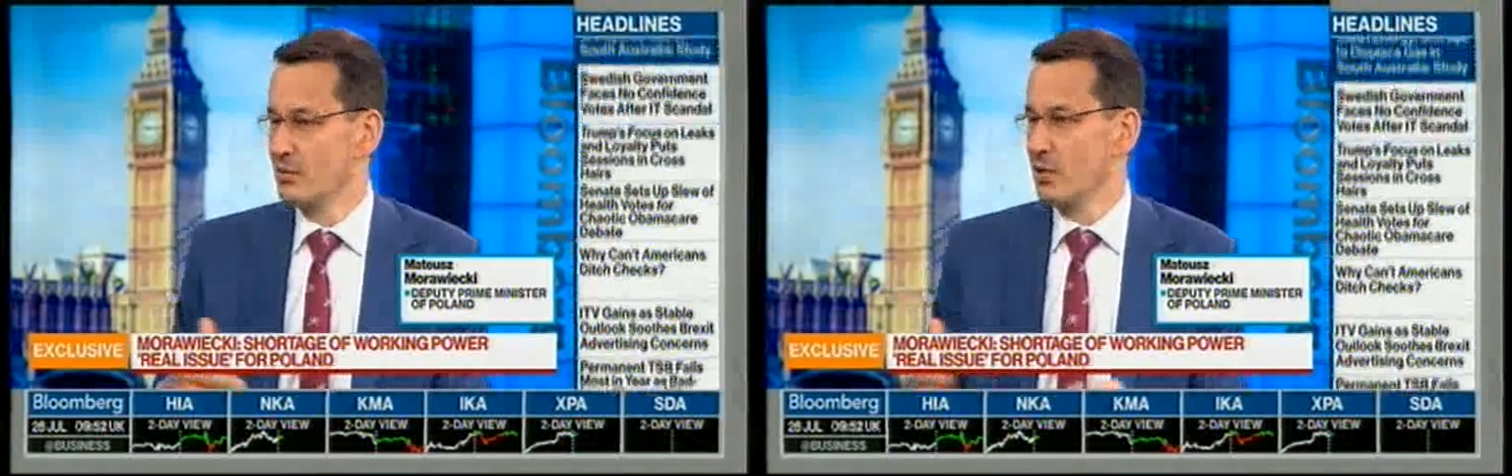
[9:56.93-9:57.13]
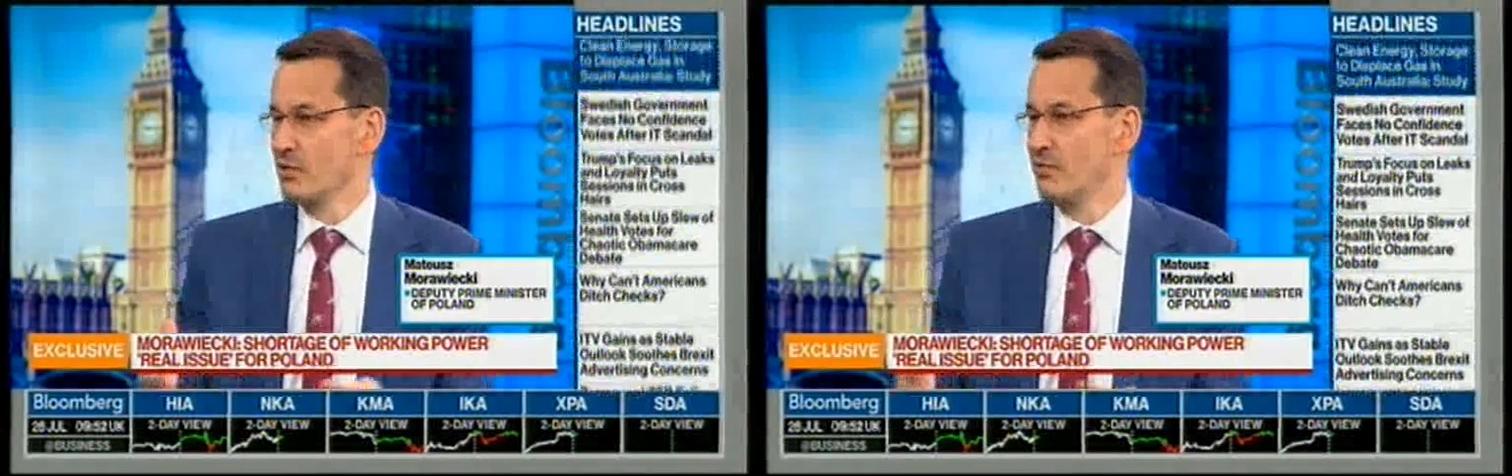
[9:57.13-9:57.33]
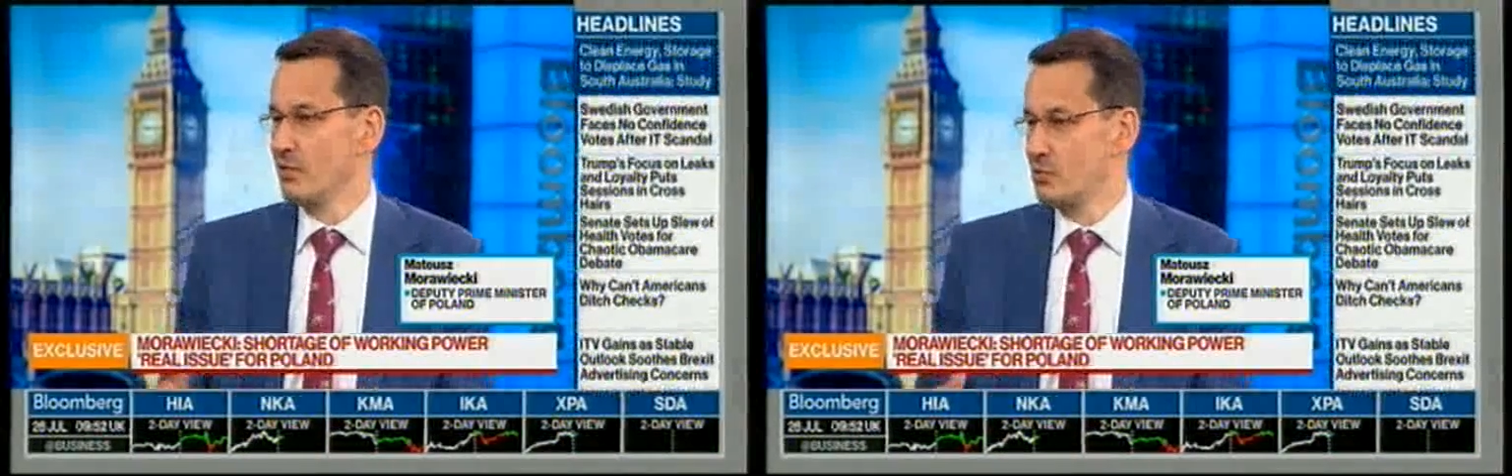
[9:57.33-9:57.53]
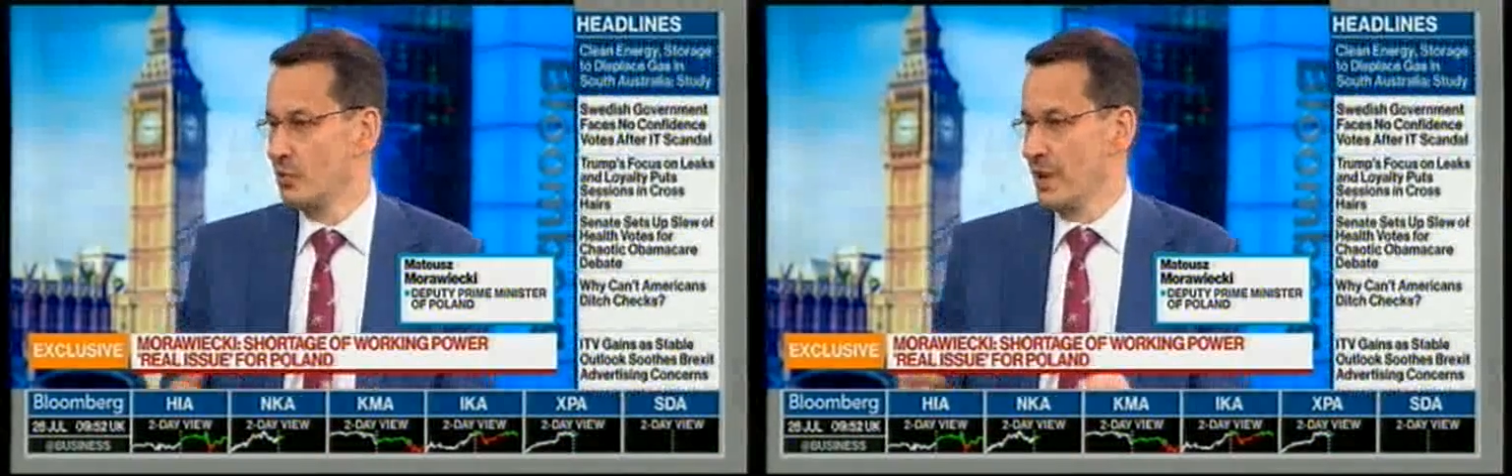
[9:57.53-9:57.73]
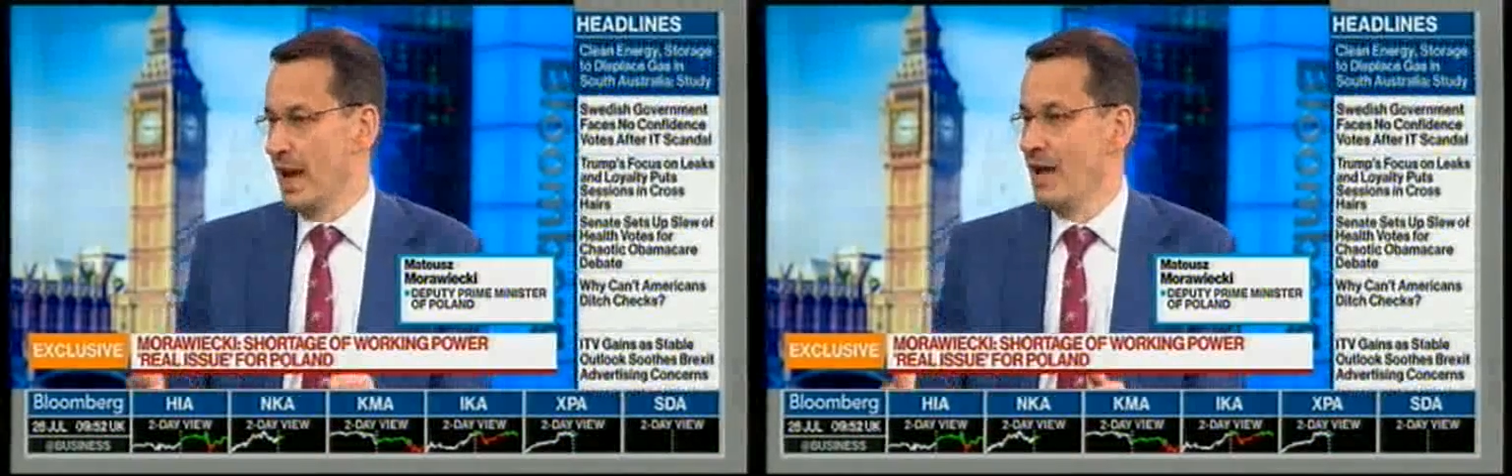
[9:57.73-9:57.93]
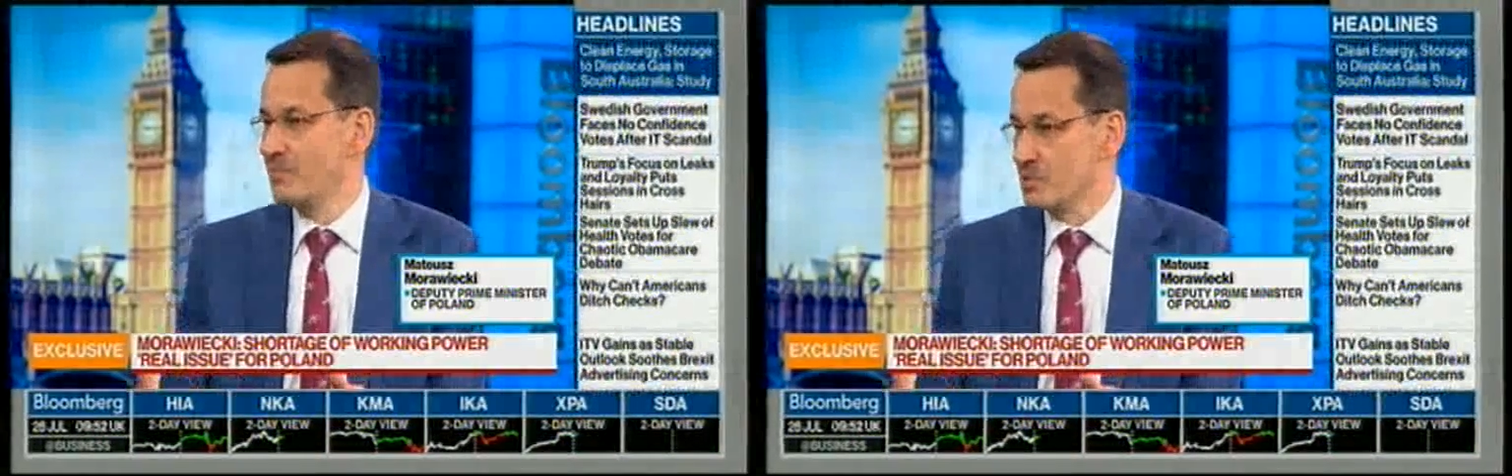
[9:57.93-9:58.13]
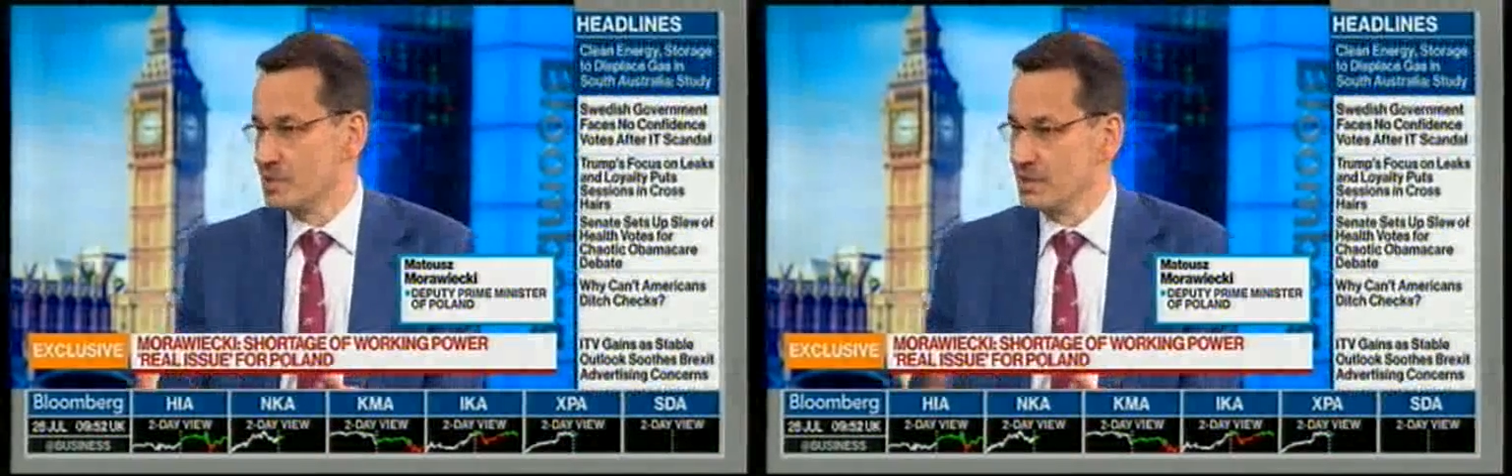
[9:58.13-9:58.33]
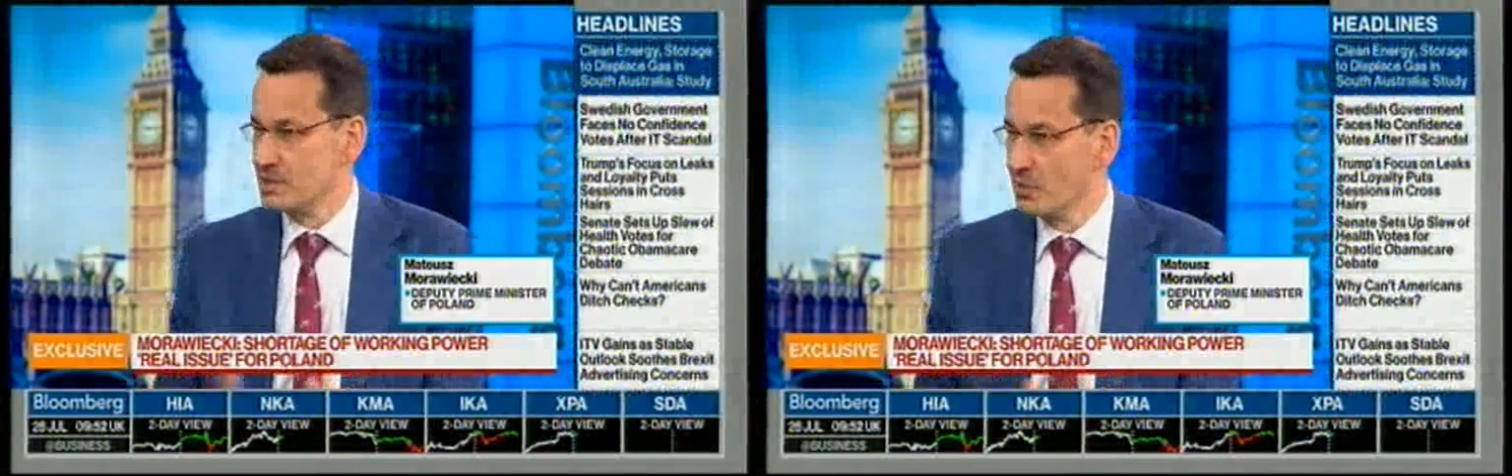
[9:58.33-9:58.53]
growth for 2.5%.